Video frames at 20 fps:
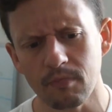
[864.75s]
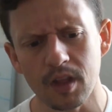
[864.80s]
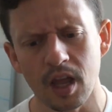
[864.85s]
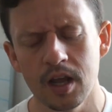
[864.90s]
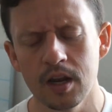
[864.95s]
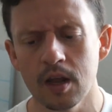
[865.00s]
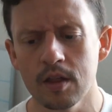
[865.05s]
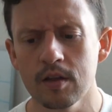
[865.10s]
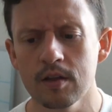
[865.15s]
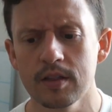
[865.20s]

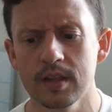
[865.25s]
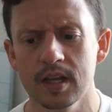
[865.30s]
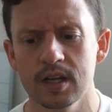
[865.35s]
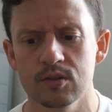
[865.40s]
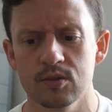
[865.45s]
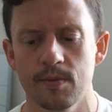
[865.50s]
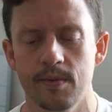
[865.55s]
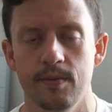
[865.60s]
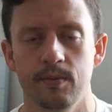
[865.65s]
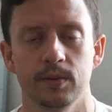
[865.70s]
And other things
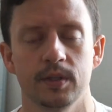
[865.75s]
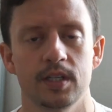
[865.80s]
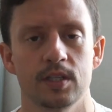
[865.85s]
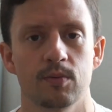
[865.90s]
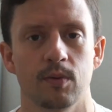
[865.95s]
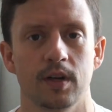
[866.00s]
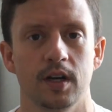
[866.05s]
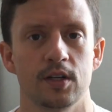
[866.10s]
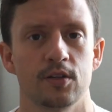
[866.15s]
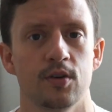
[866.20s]
where people just
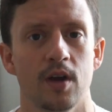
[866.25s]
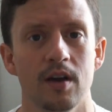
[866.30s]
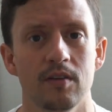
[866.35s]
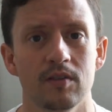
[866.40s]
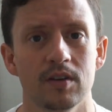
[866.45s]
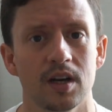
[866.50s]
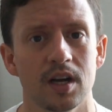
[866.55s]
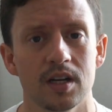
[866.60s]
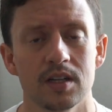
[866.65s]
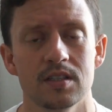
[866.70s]
want to
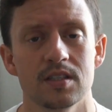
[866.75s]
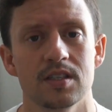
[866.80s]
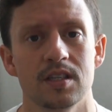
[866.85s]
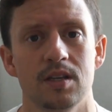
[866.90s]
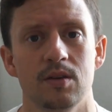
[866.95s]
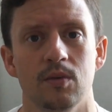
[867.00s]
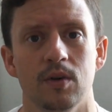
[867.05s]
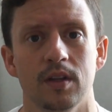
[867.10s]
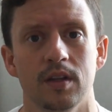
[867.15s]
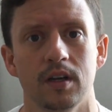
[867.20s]
travel
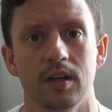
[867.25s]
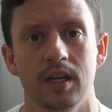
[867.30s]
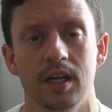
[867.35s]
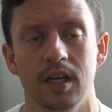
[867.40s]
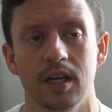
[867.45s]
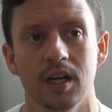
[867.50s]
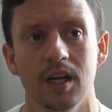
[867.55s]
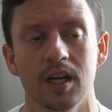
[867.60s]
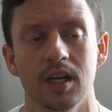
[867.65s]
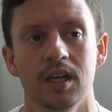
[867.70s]
constantly while they're
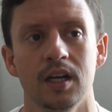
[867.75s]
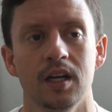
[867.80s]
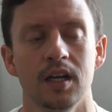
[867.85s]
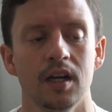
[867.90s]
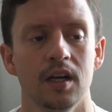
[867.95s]
here,